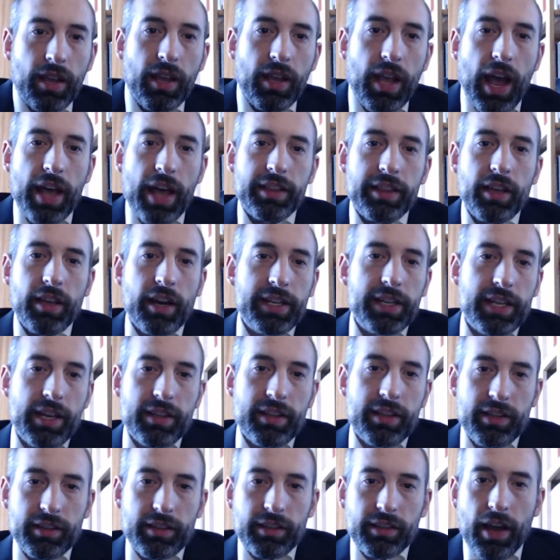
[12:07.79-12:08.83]
And the idea
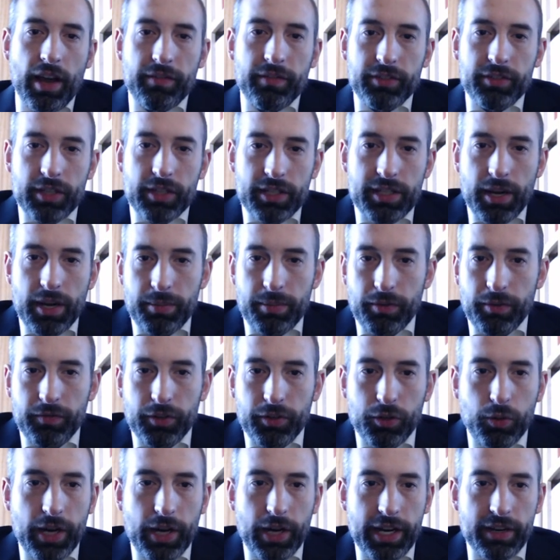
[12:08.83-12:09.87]
that the governorship of the
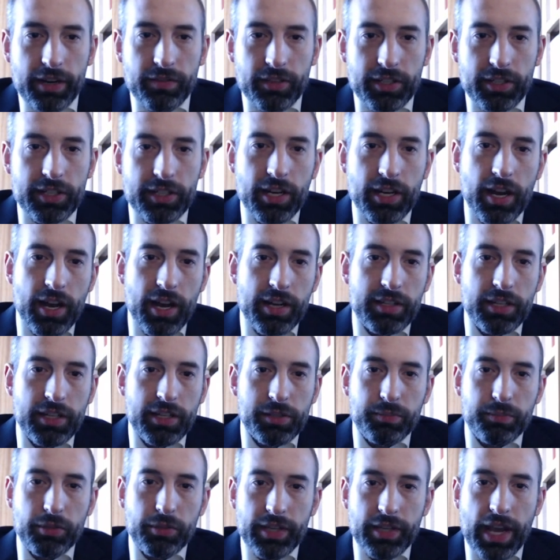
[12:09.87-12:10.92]
Queen of the Church is
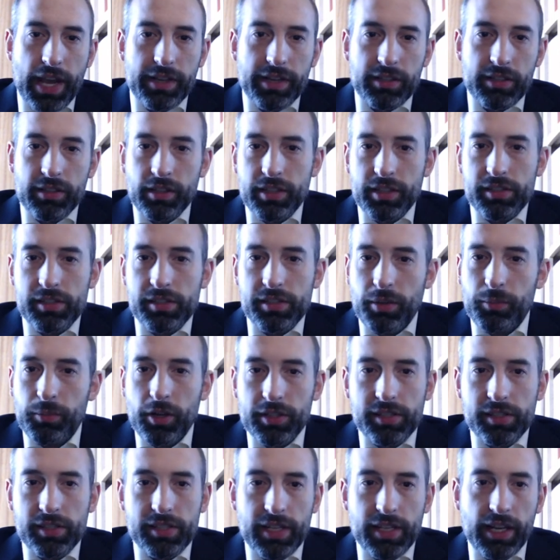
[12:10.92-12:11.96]
prudential is somewhat
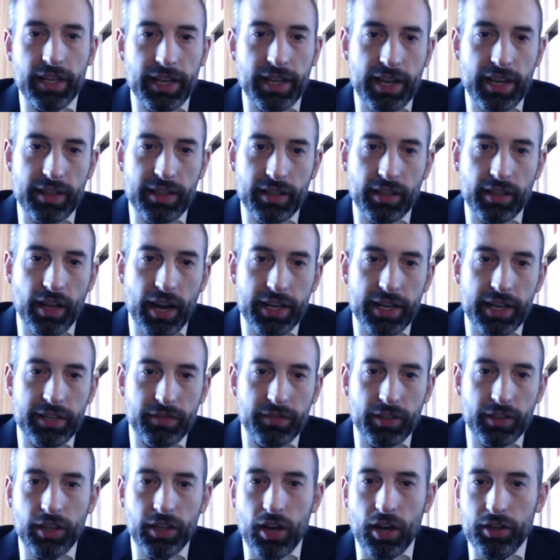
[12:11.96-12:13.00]
silly in the light of the
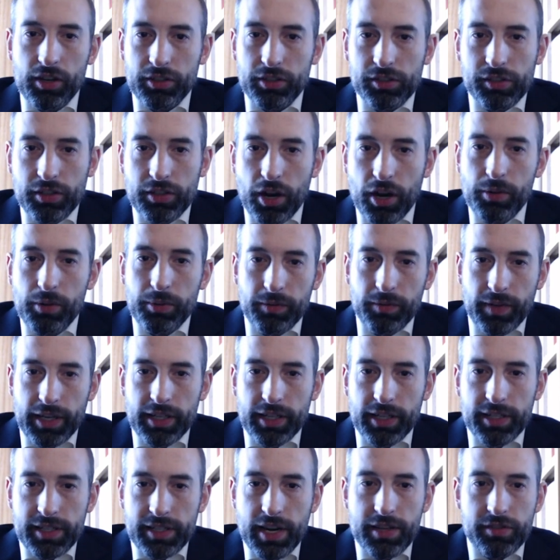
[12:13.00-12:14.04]
long scope of
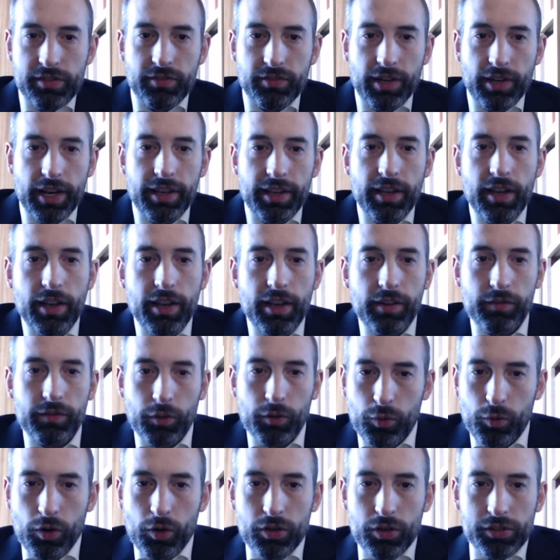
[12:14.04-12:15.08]
English history, from
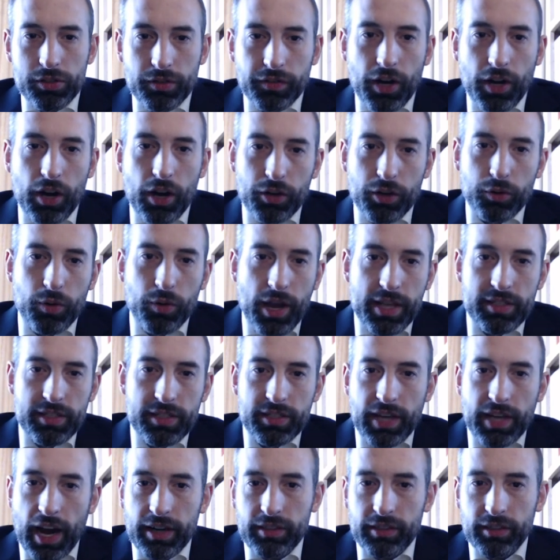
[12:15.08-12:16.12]
wars of conquest,
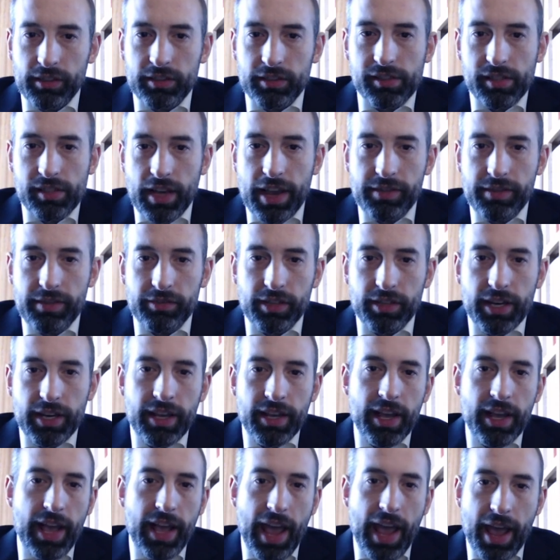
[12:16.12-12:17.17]
chattel, slavery,
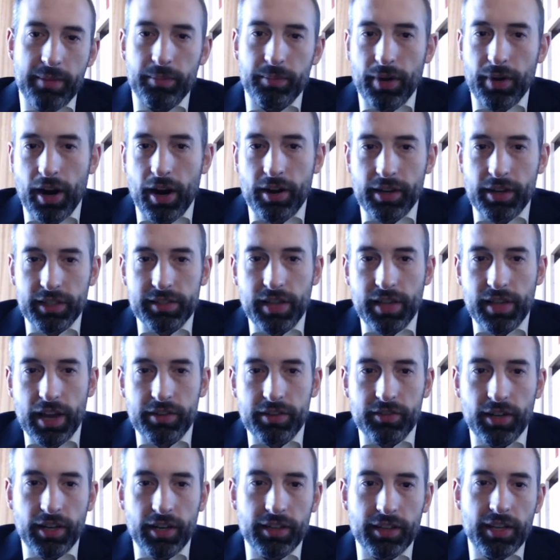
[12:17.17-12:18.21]
empire,
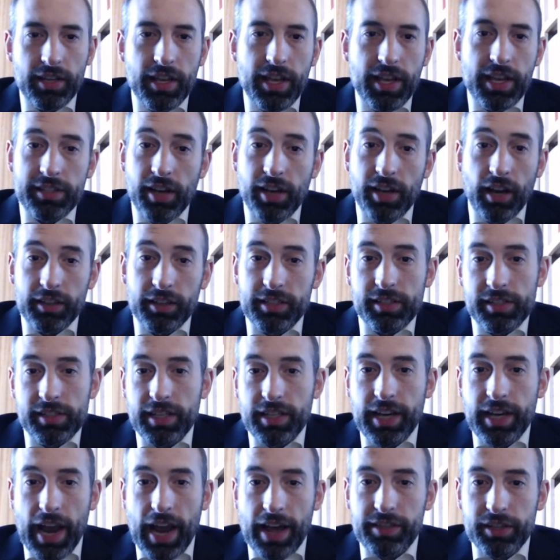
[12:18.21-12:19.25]
etc. It's hard to see
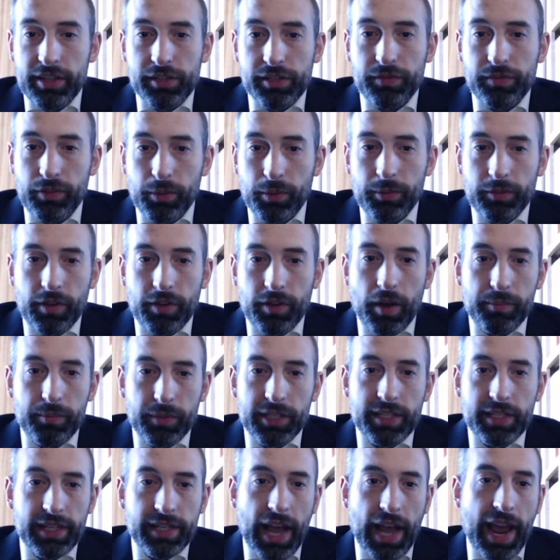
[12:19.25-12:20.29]
how this form of government
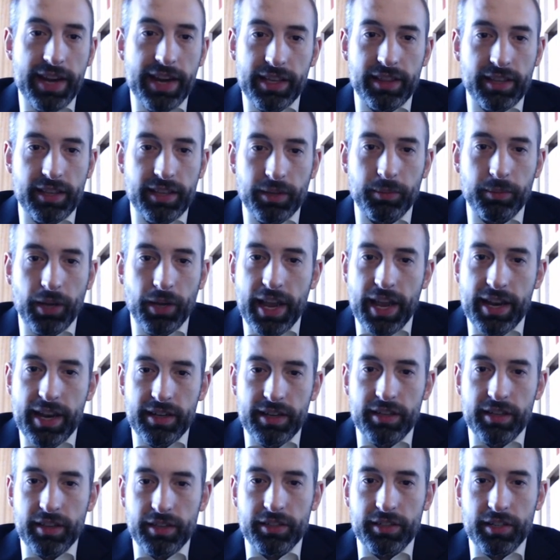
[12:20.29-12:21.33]
did anything but hinder
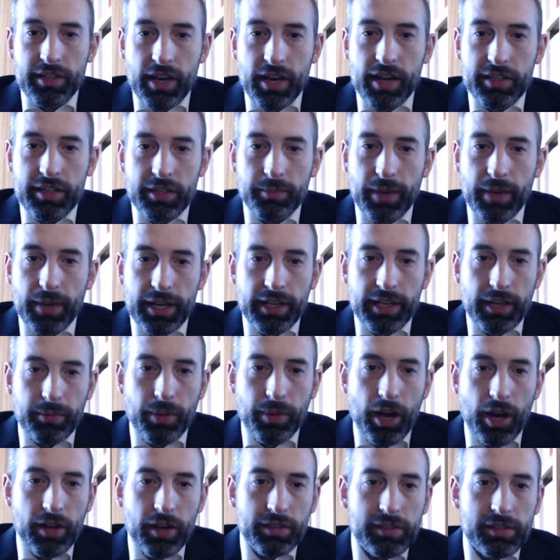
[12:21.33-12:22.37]
the Church in many
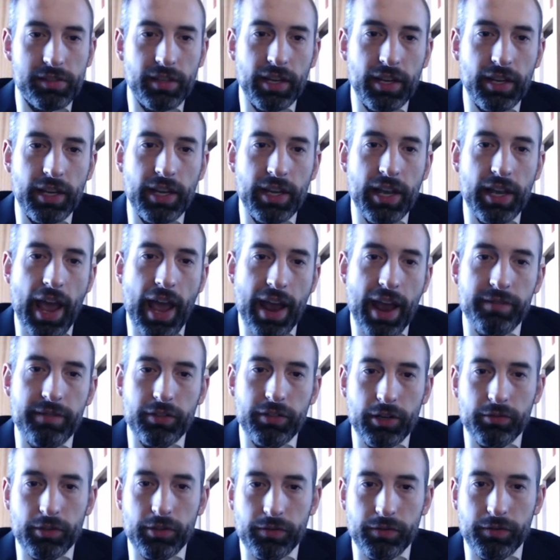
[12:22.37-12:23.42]
epochs. Every
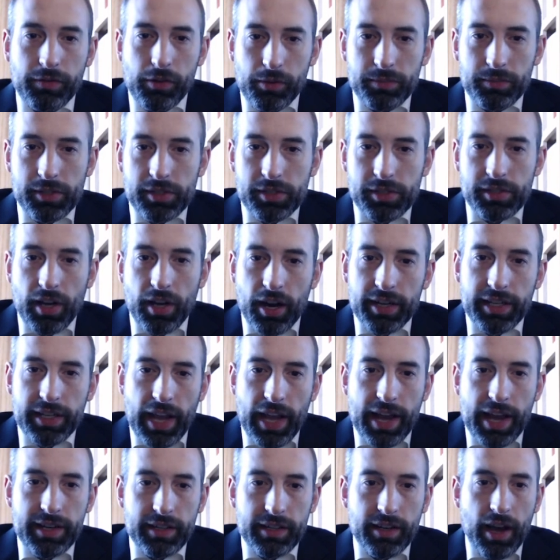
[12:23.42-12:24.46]
reform society
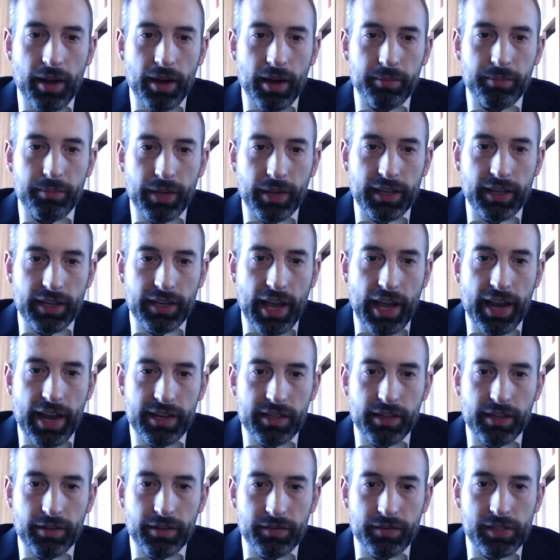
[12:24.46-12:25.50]
ended up being an engine
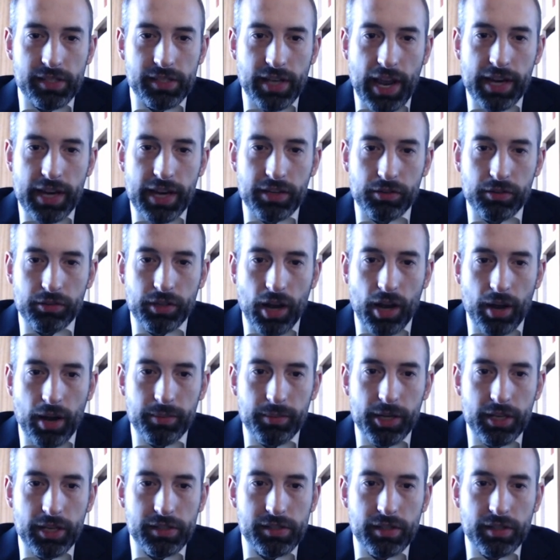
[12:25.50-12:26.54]
of state or
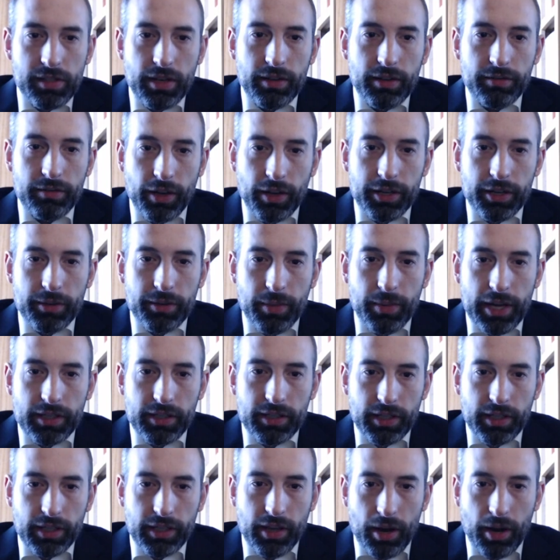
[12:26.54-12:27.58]
commerce, fundamentally
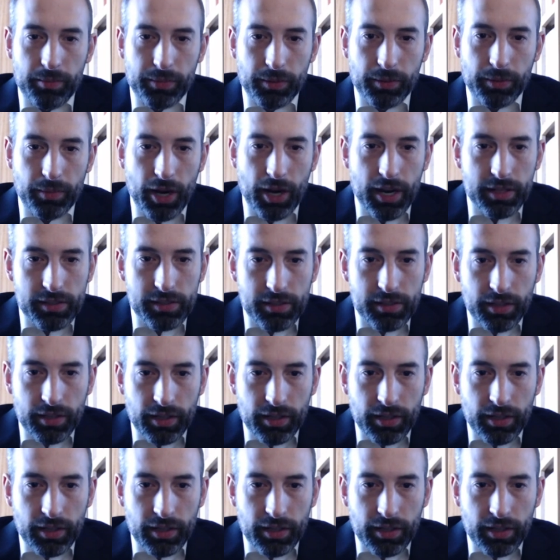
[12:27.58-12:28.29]
compromised.